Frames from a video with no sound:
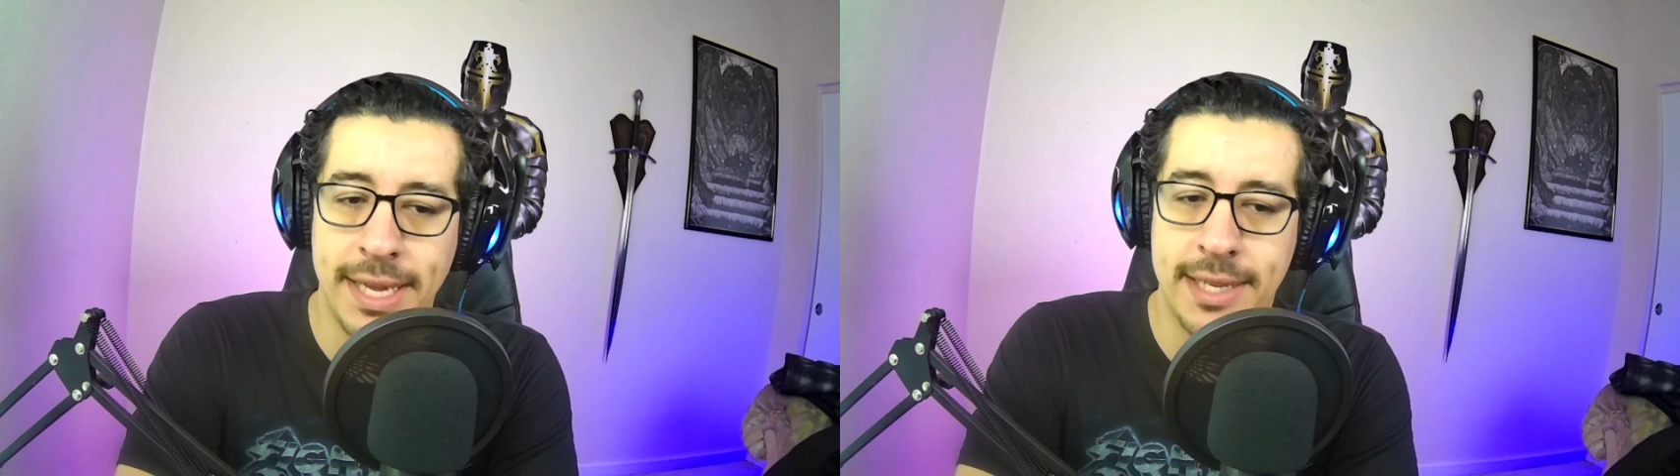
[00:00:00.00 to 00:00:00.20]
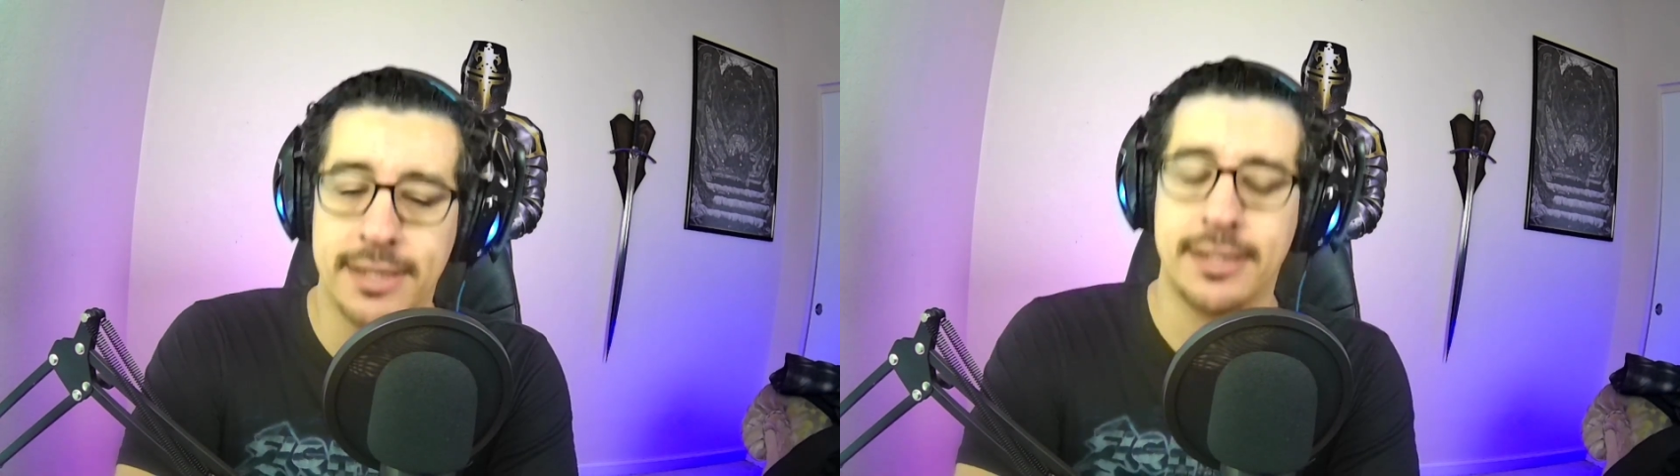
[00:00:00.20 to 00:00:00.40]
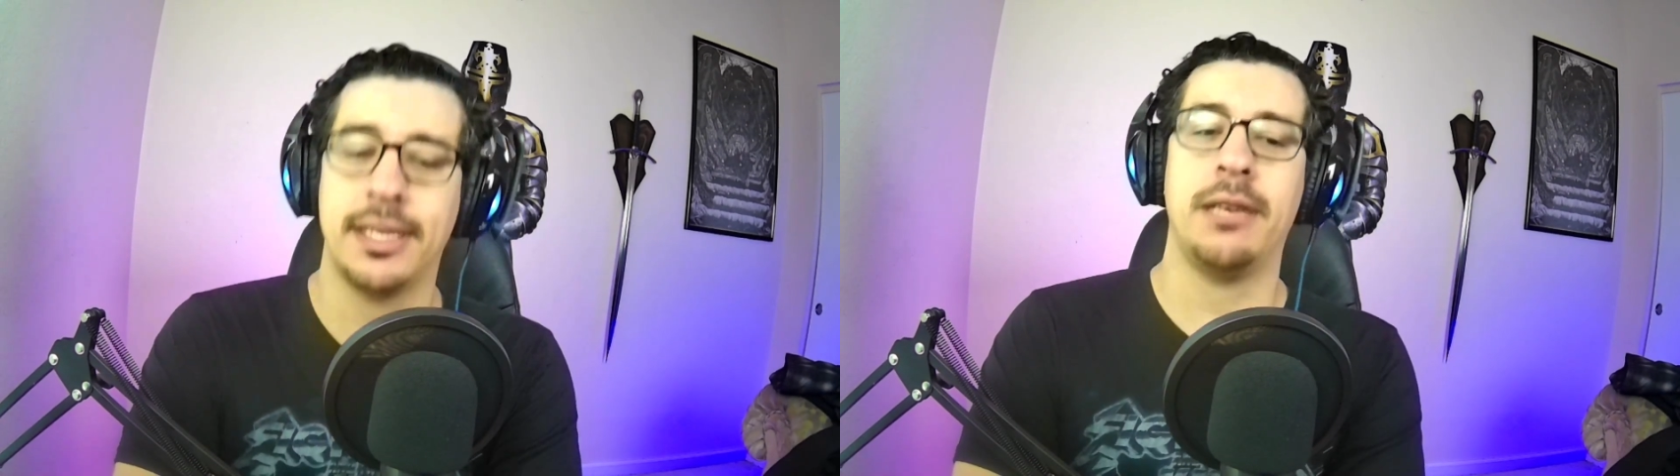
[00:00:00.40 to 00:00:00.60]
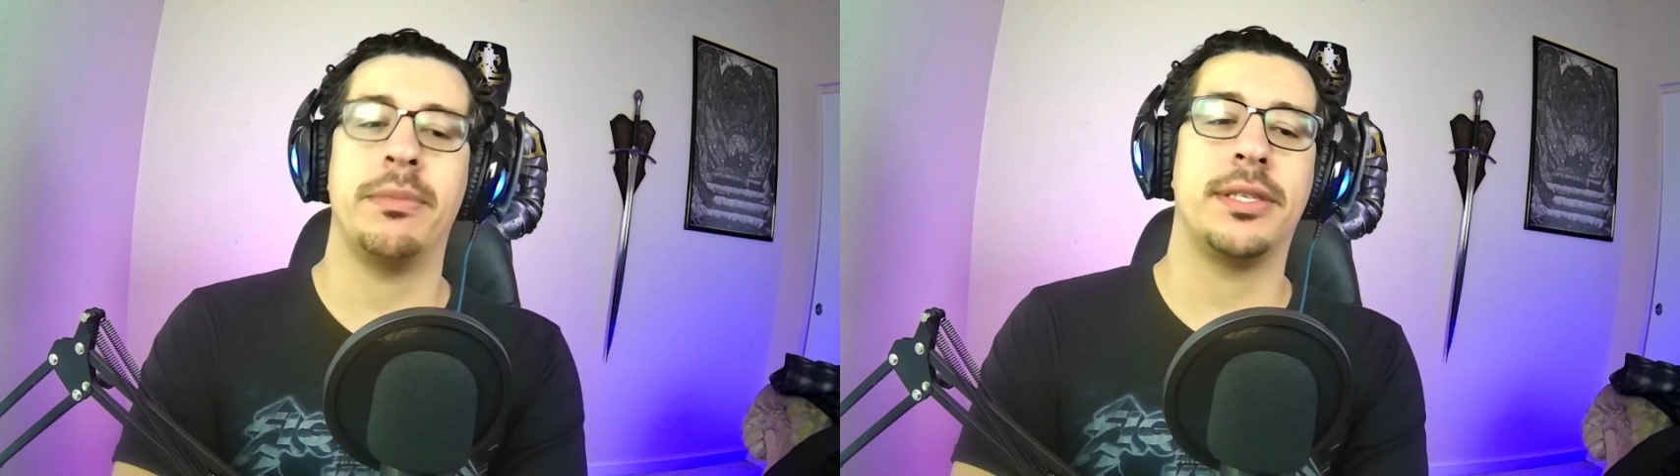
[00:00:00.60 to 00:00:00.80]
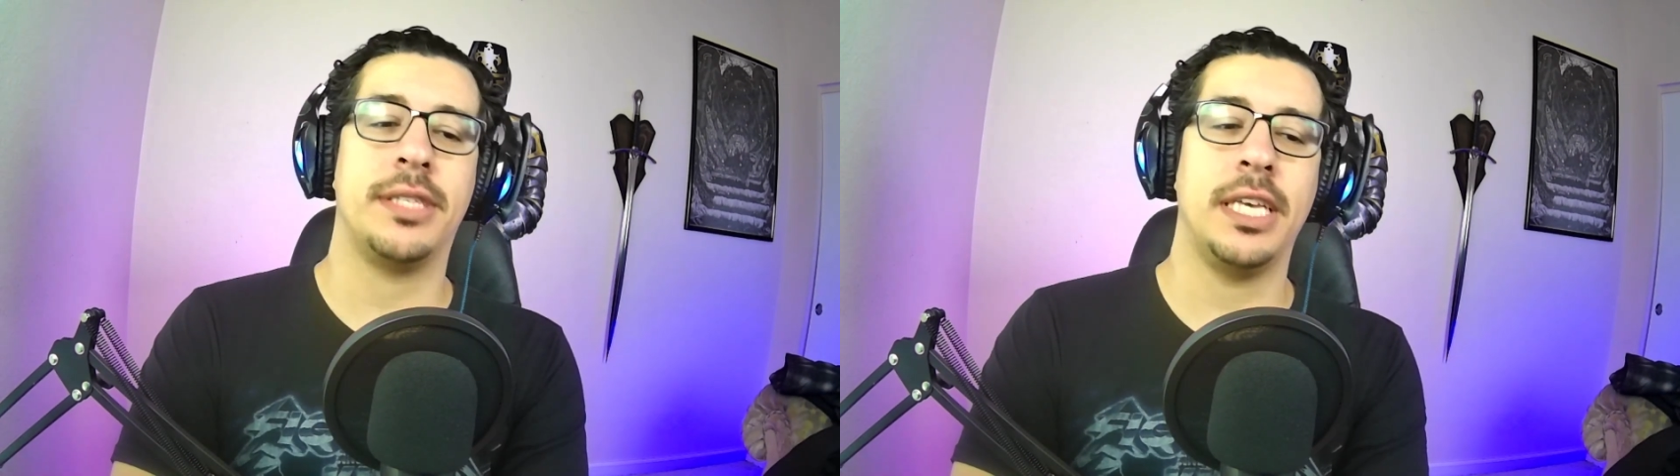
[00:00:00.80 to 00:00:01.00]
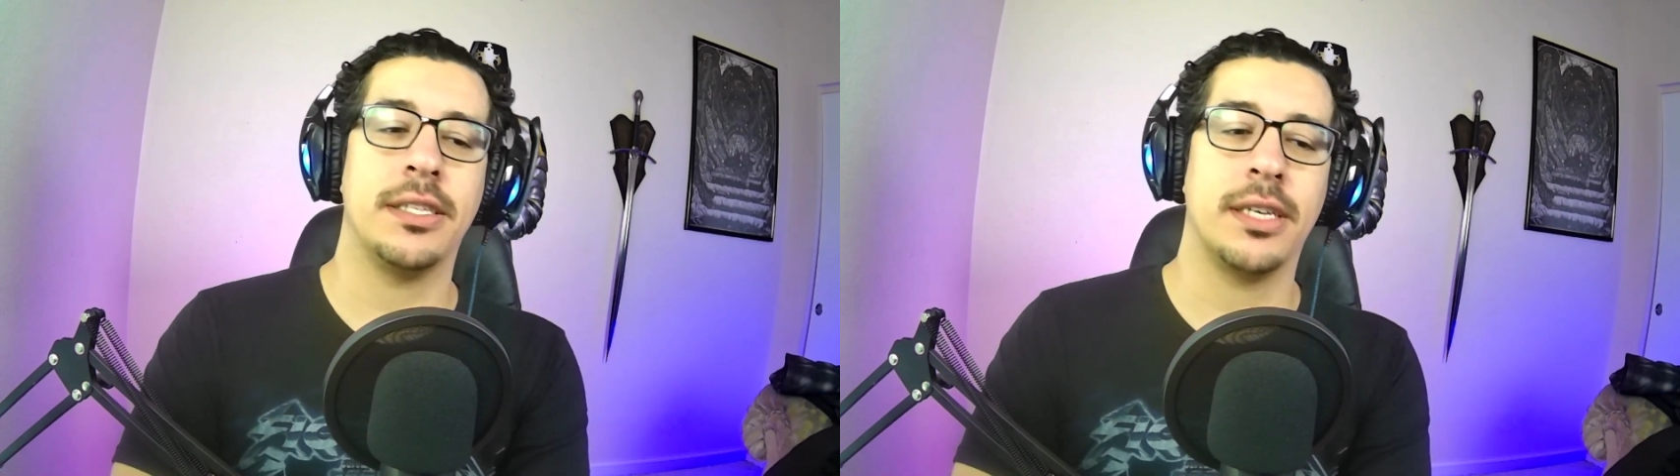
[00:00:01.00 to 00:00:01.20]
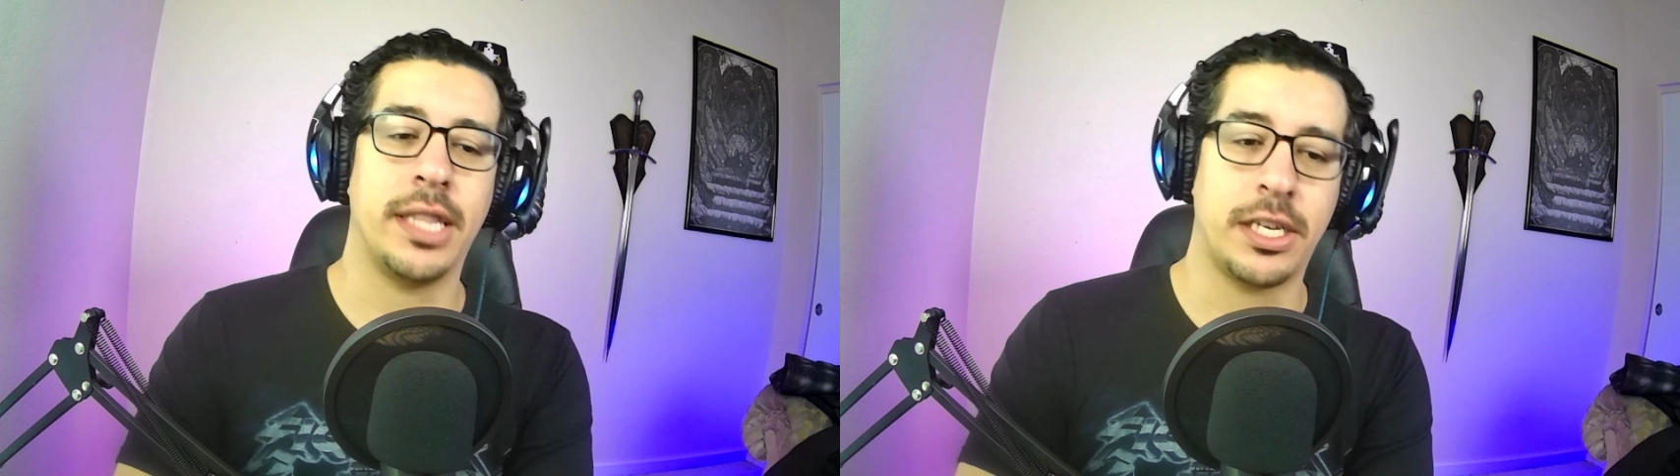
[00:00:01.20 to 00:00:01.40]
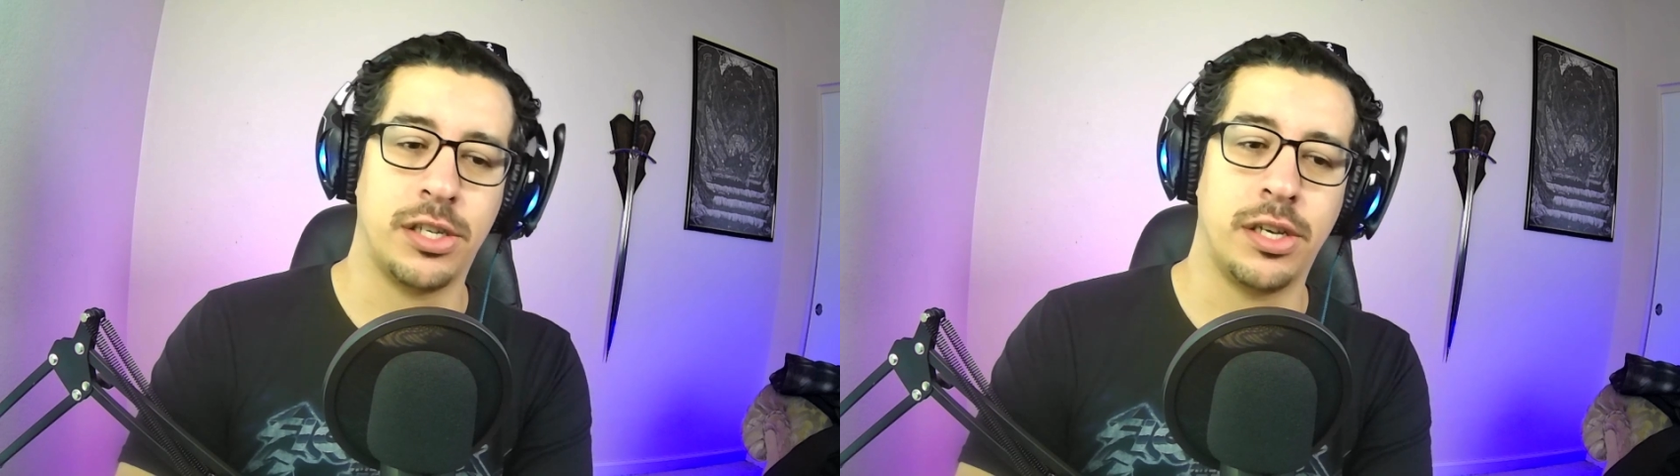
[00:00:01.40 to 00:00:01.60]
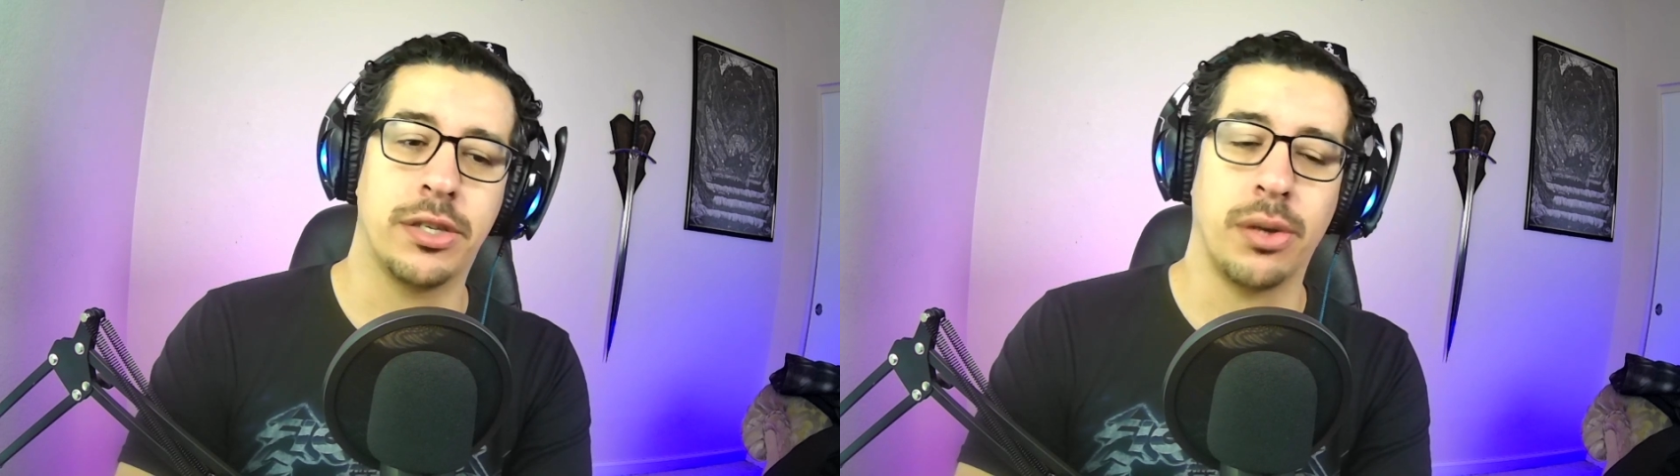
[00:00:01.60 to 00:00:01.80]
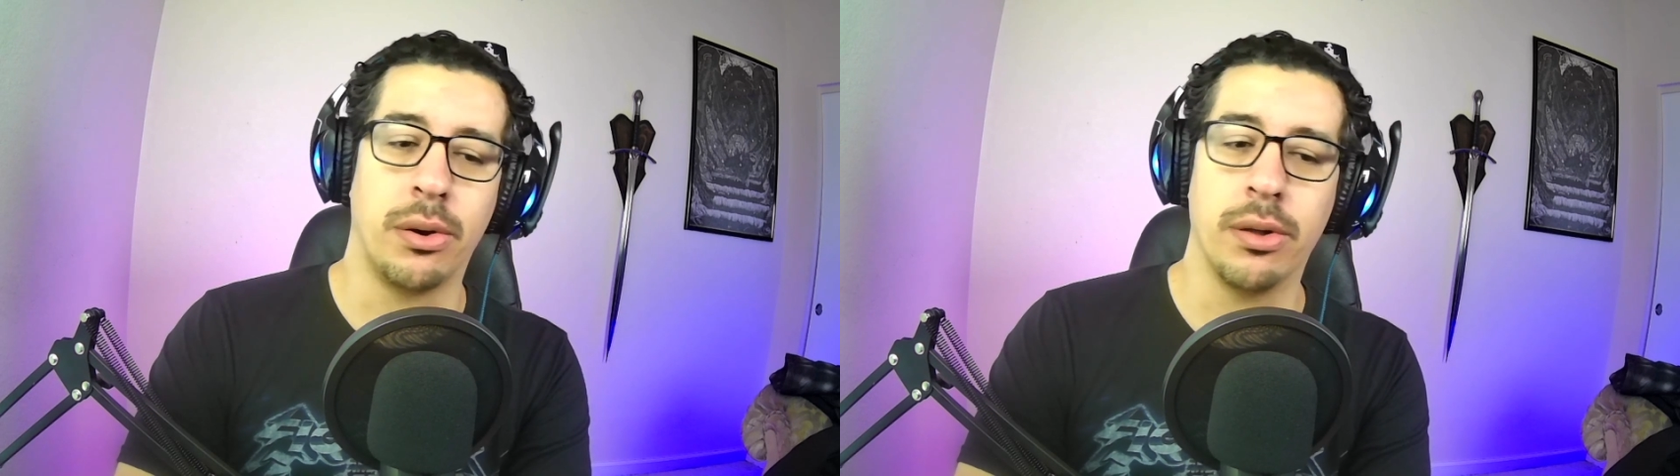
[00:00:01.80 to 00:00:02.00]
it seem this season like she
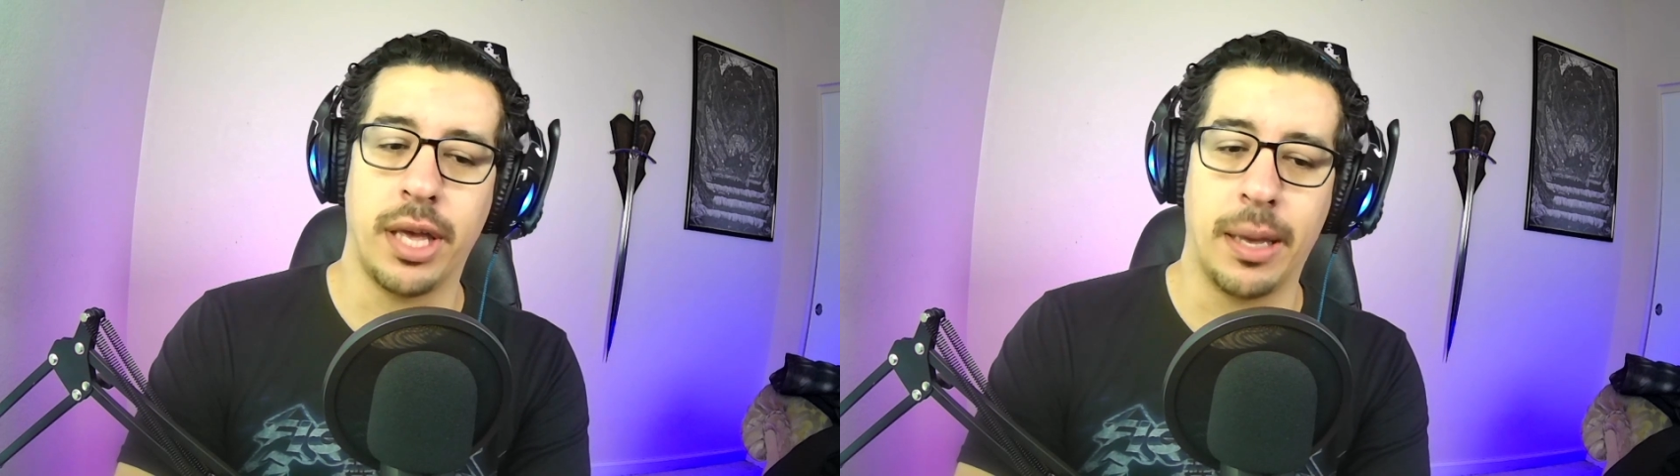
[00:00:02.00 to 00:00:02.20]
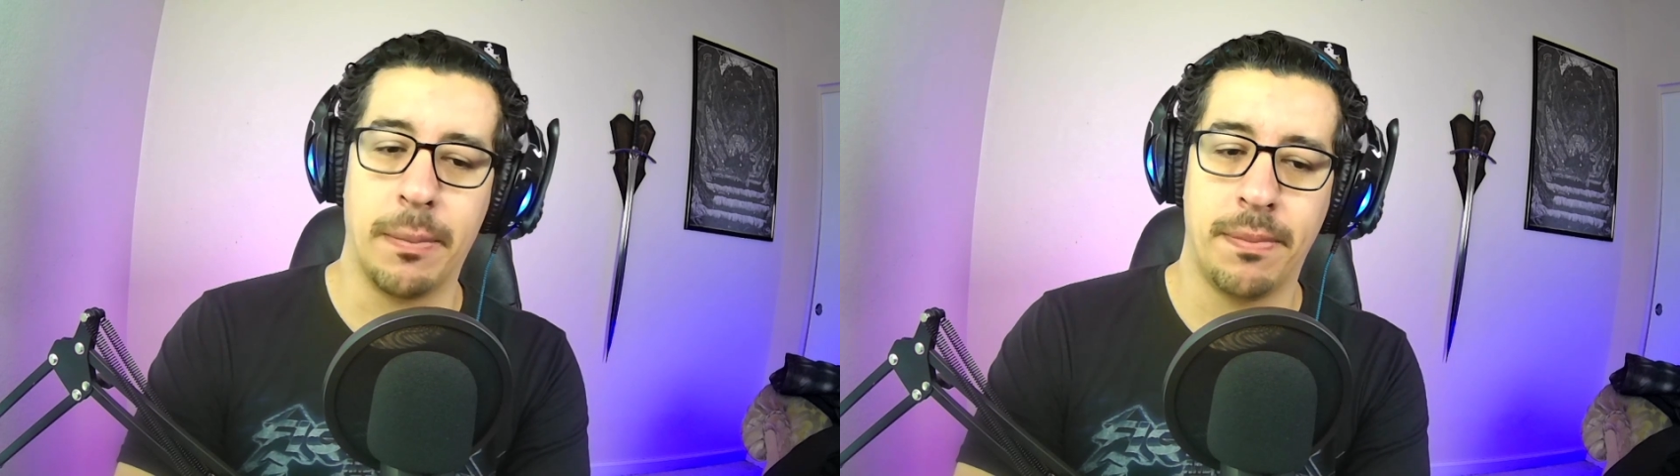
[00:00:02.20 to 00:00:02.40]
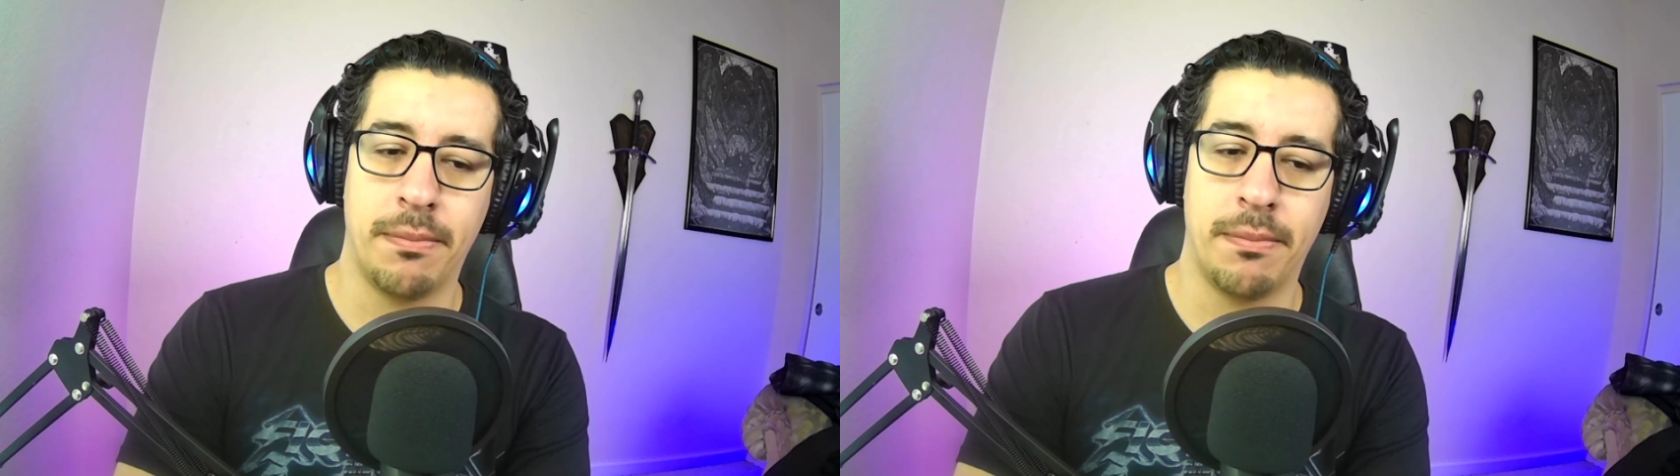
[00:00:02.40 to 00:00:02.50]
stole him,